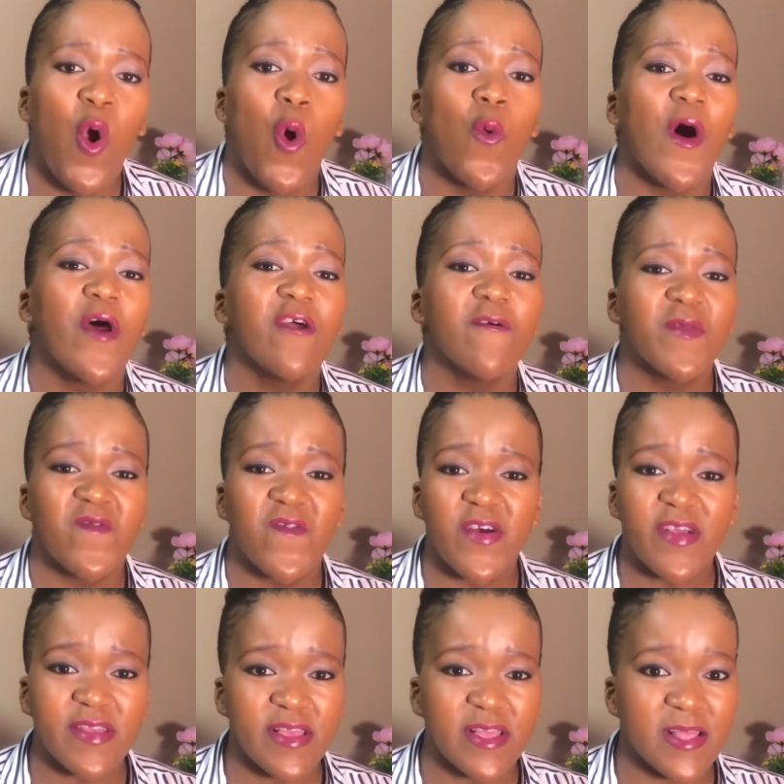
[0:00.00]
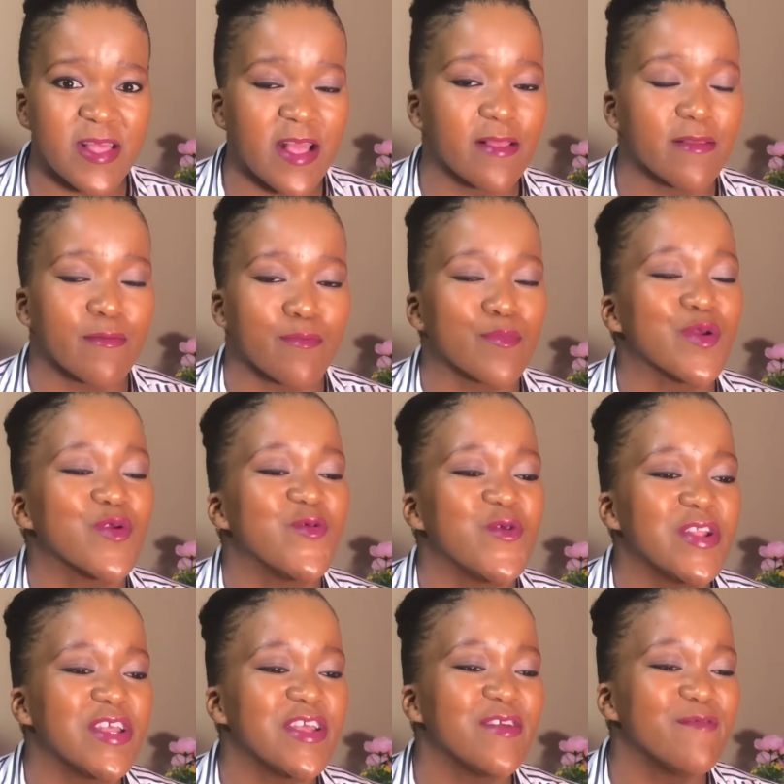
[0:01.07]
One of the verses that
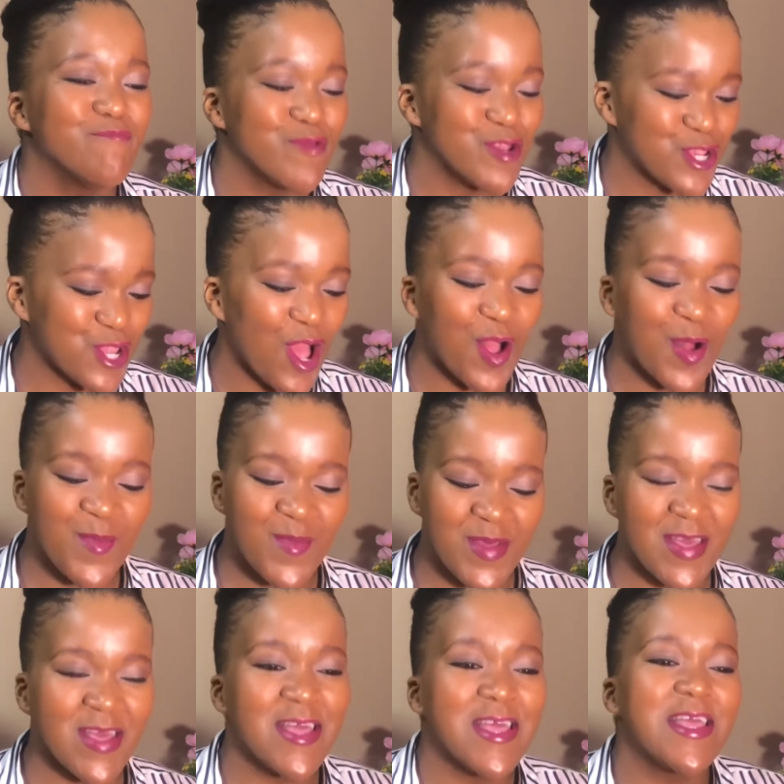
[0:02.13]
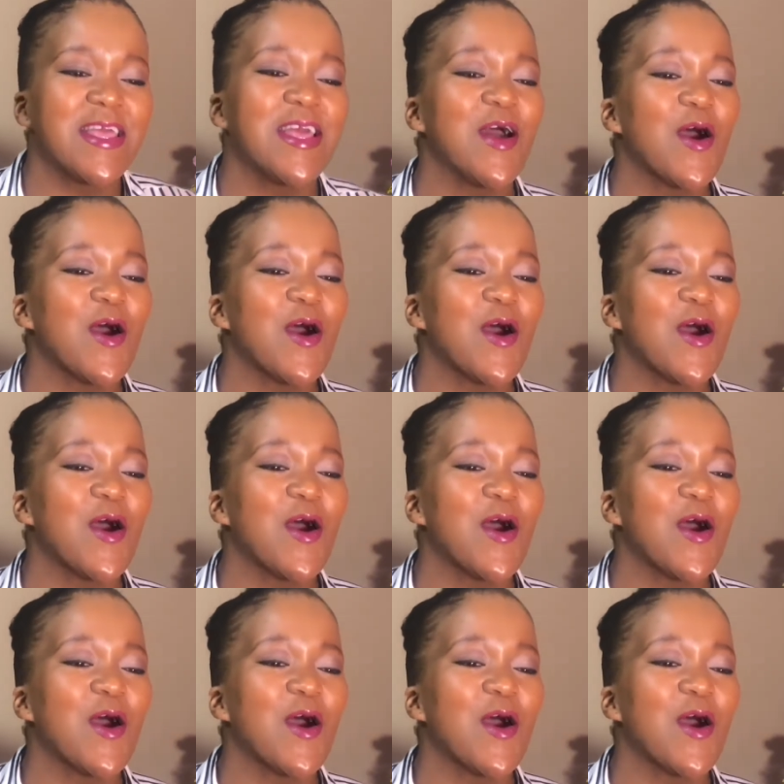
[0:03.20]
really shocked me,